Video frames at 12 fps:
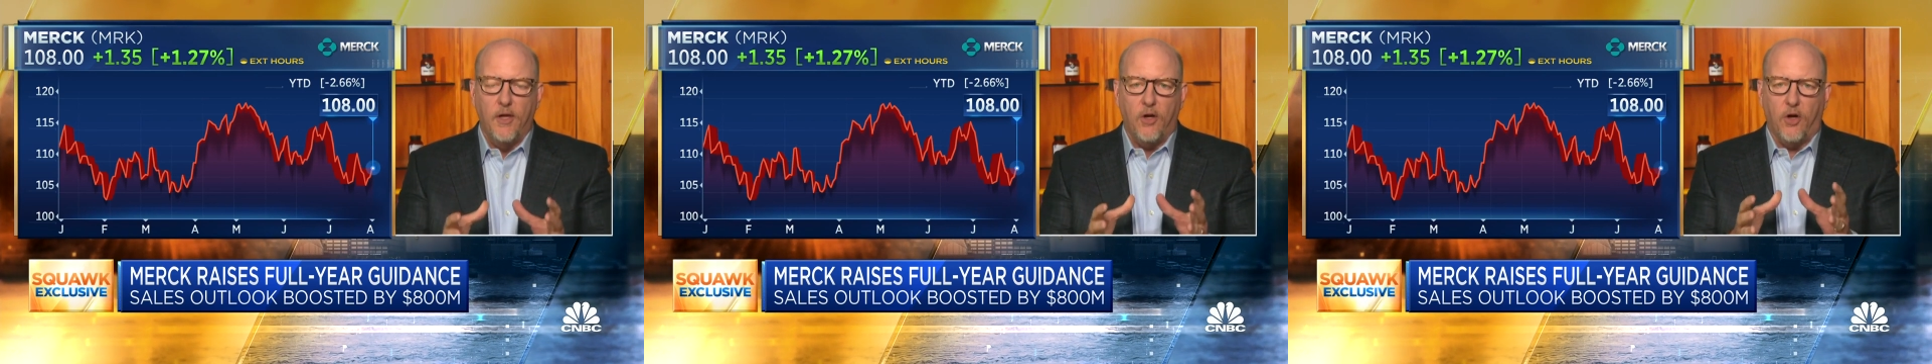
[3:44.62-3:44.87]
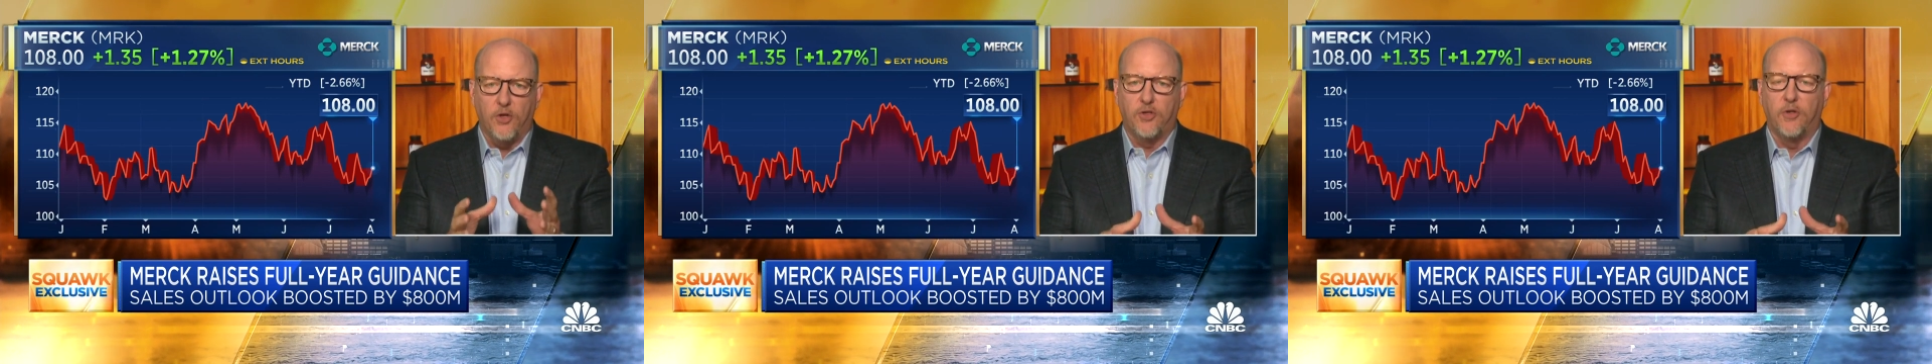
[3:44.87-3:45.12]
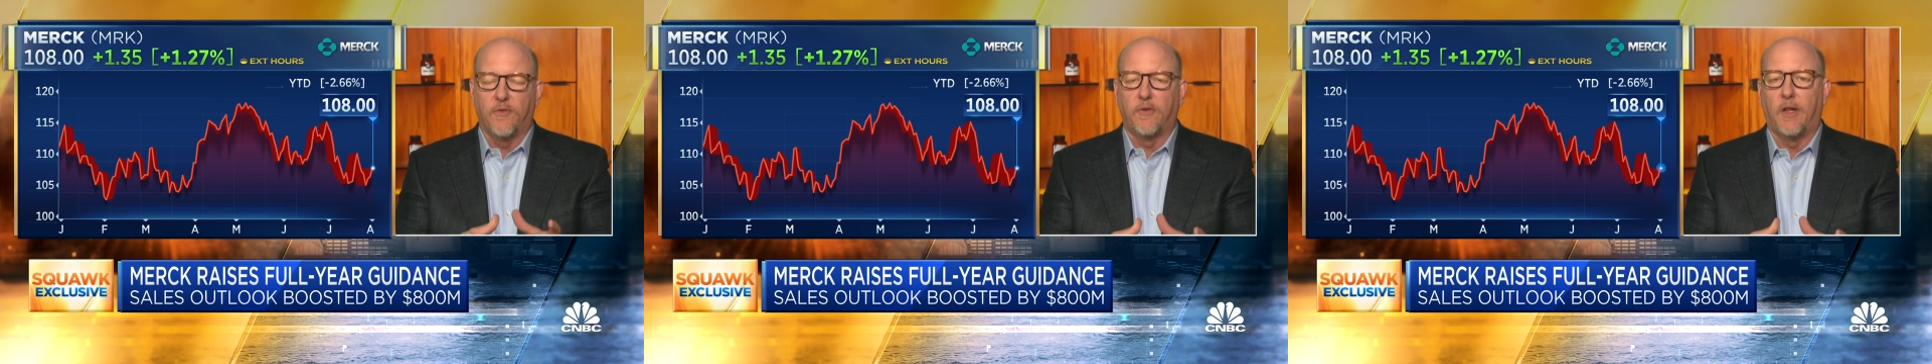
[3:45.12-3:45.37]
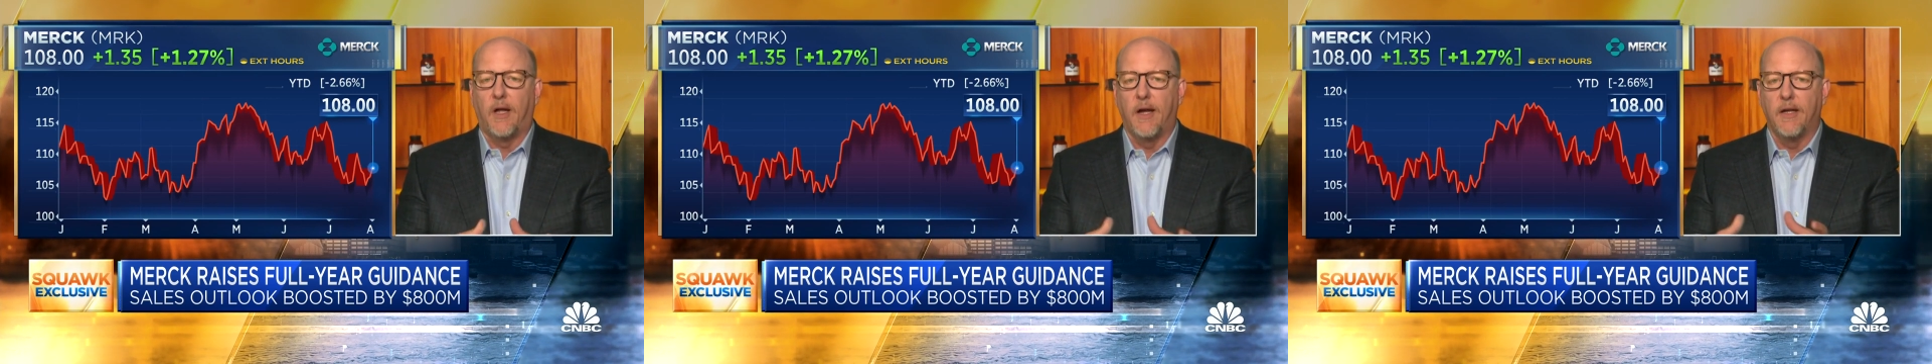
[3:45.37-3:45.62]
ulcerative
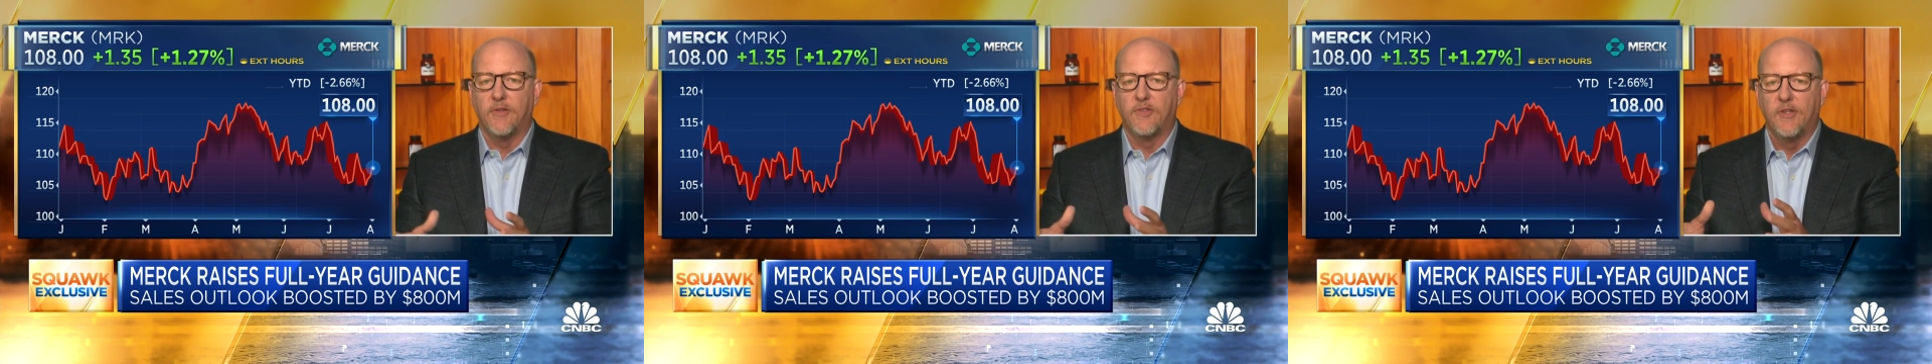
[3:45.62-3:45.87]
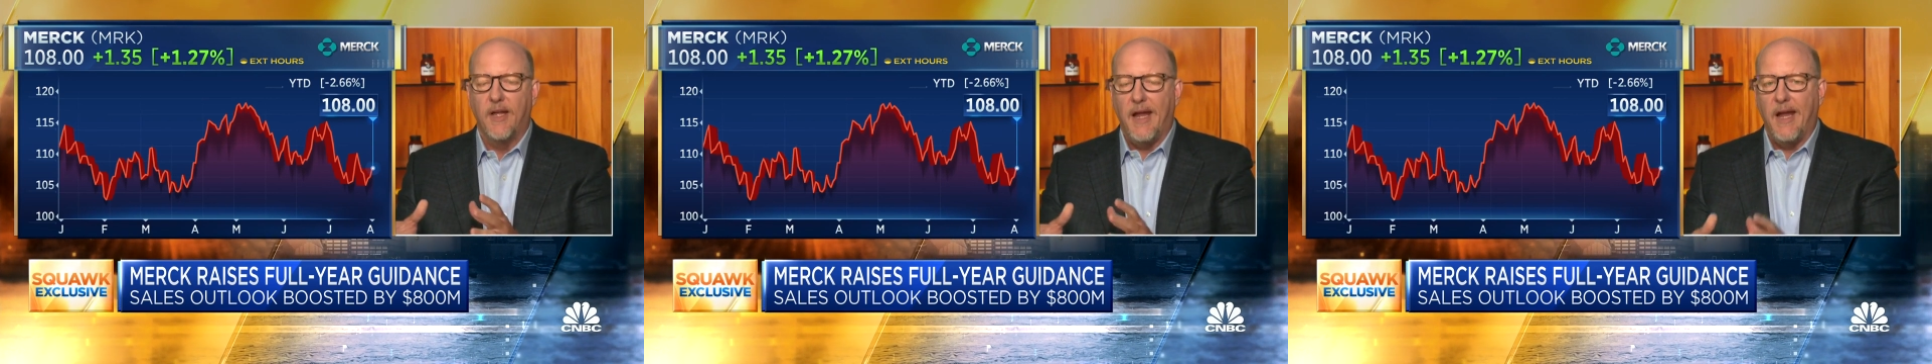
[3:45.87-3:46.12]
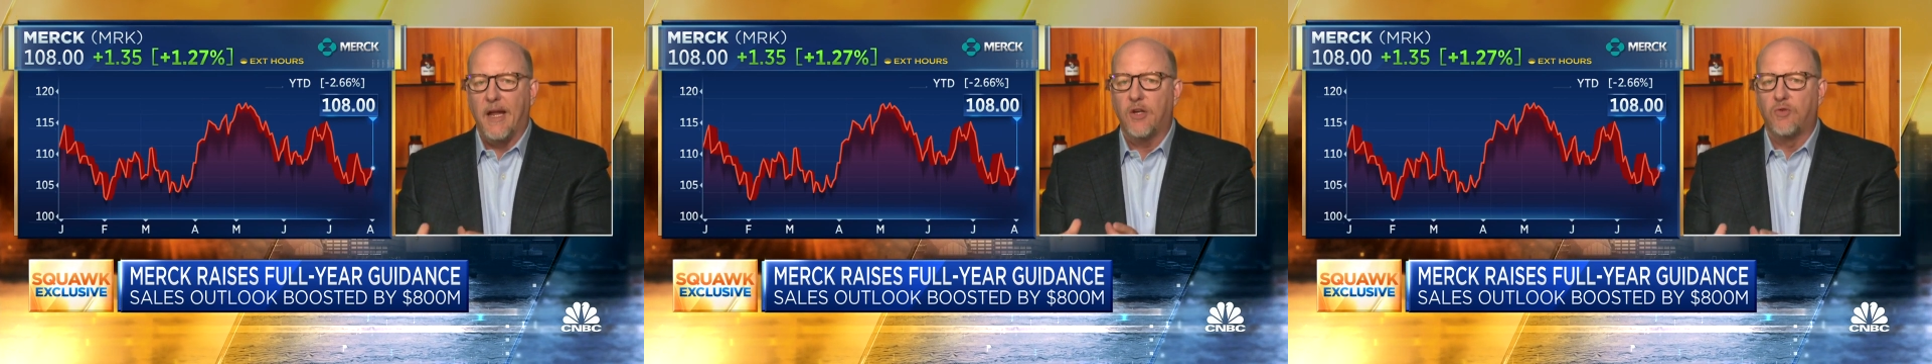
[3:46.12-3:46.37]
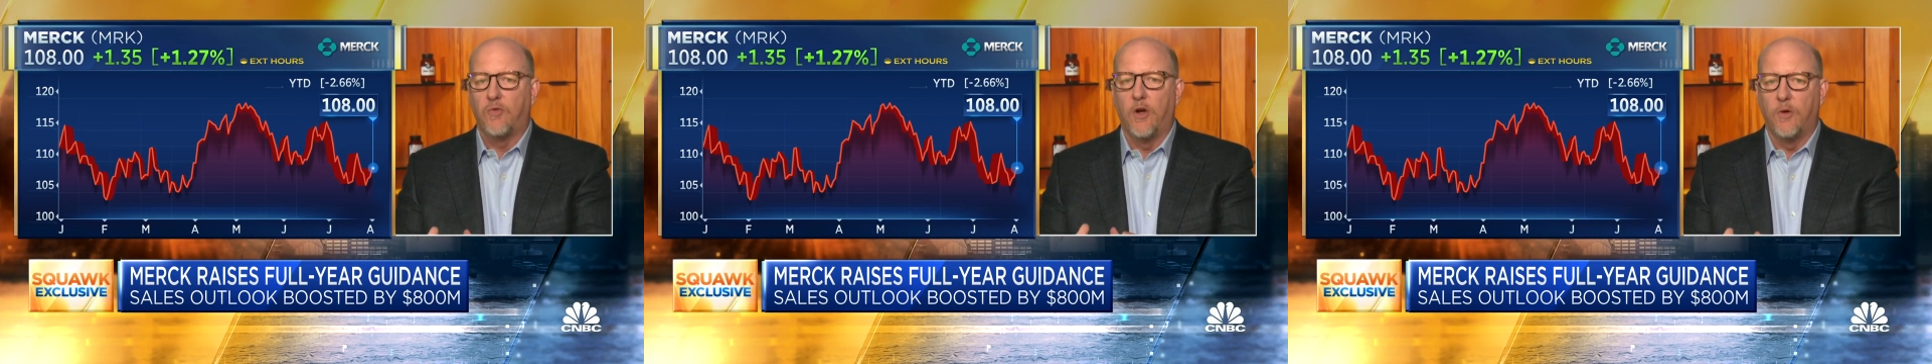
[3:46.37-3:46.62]
colitis
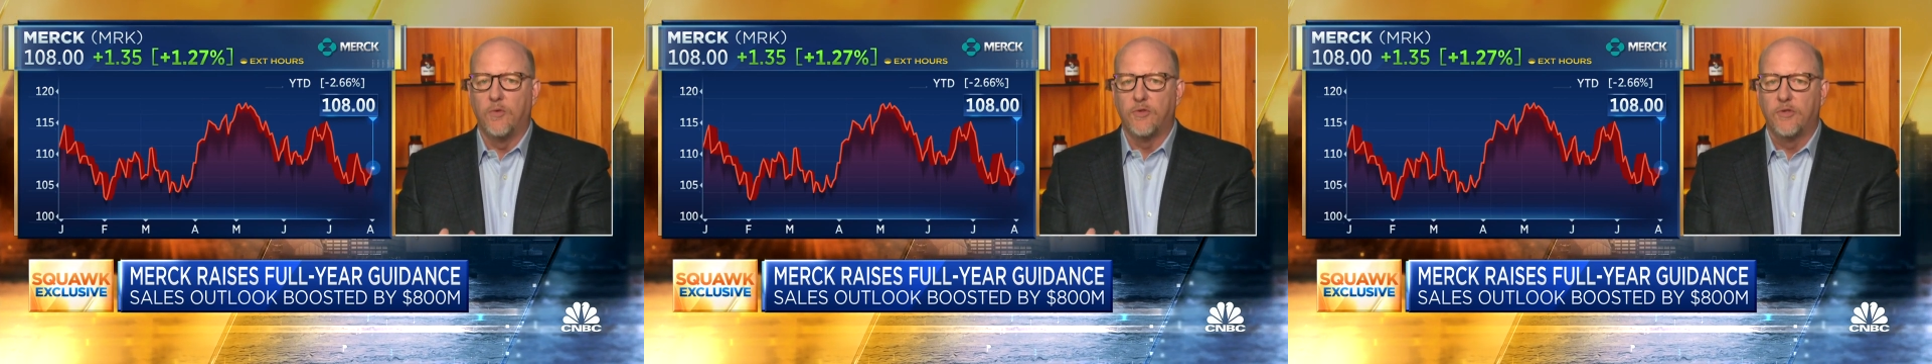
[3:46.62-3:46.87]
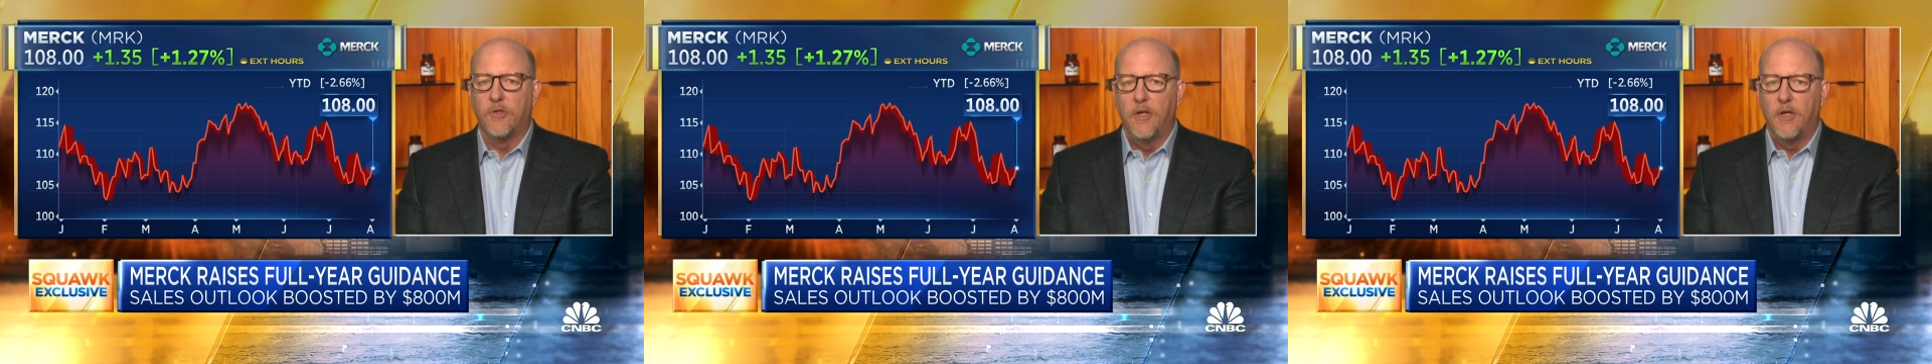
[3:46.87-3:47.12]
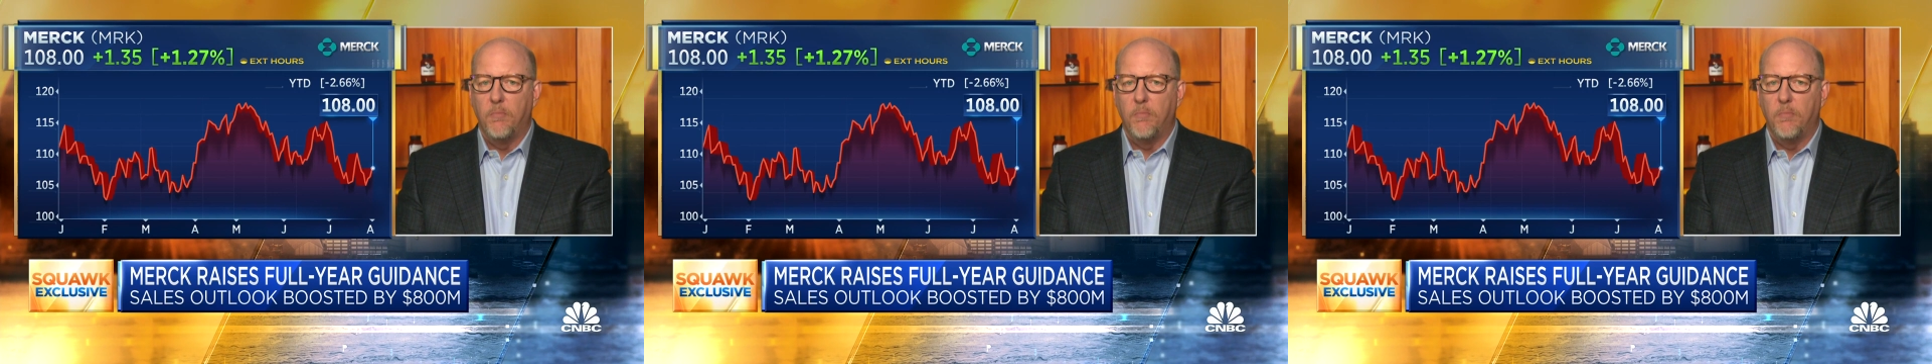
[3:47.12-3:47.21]
and Crohn's